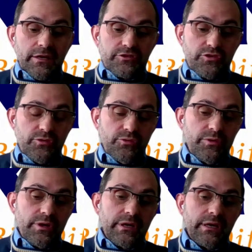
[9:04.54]
So
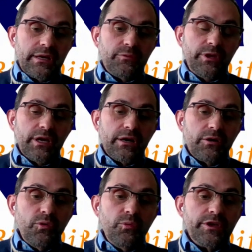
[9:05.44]
we are
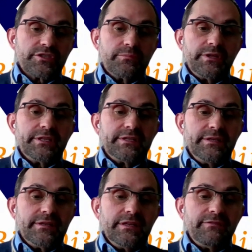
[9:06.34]
always committed
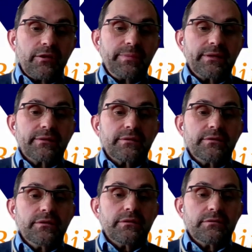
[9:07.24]
in developing
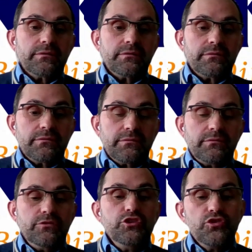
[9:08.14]

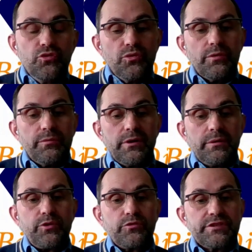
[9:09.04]
new
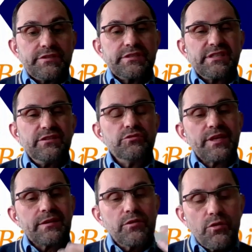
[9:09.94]
processes and new
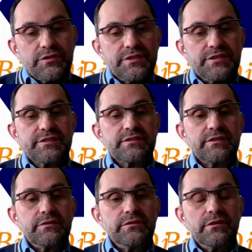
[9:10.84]
technologies
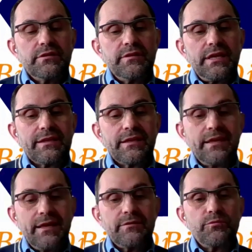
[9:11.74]
that
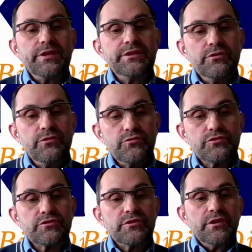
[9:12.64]
can
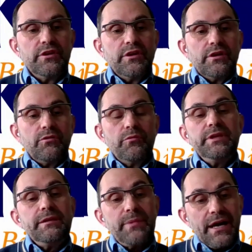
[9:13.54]
reduce or
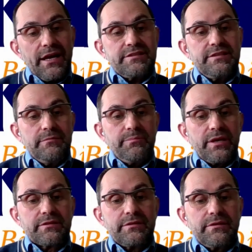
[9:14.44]
minimize the
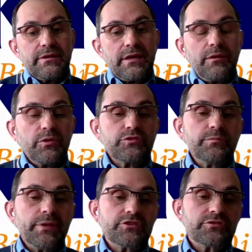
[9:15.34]
impact. I want to
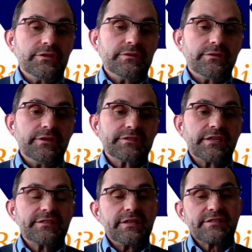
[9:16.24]
mention in this
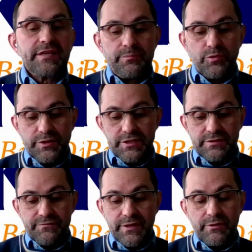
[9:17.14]
case an example which
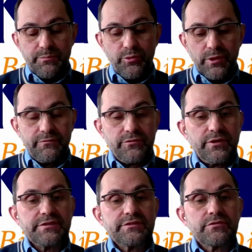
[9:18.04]
is very important for
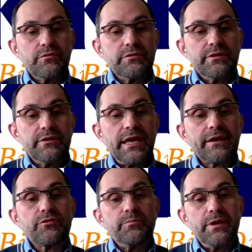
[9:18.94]
us. It's called
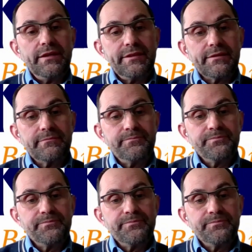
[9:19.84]
acroplating.